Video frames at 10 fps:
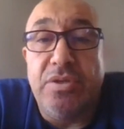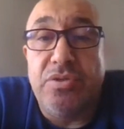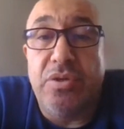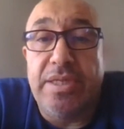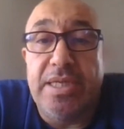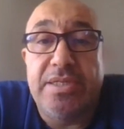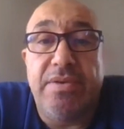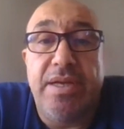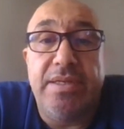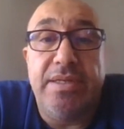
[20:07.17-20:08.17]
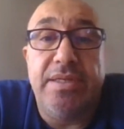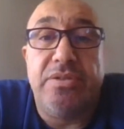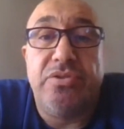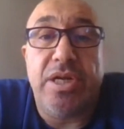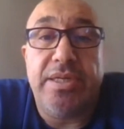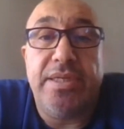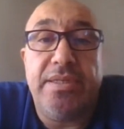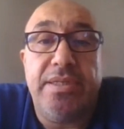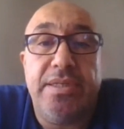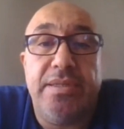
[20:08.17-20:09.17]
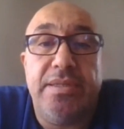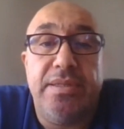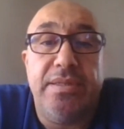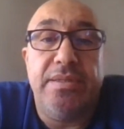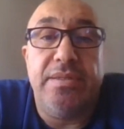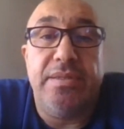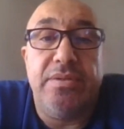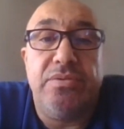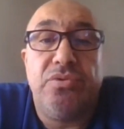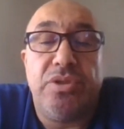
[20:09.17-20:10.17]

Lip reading: so that's why tracking the